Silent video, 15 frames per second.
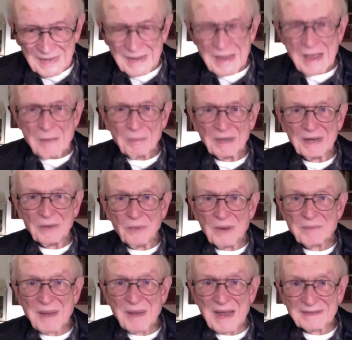But he went
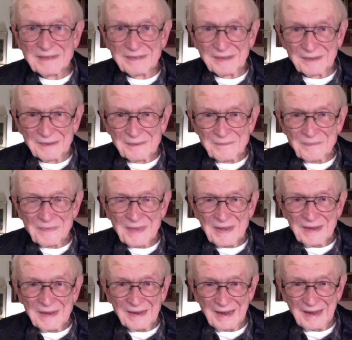back there
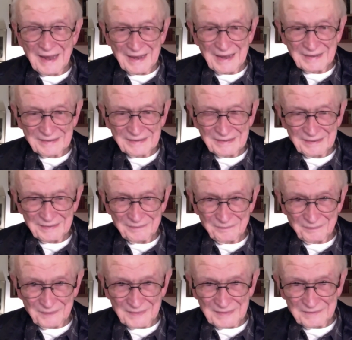and
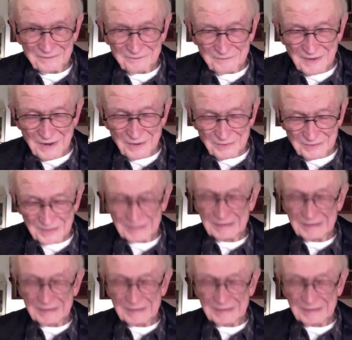found that,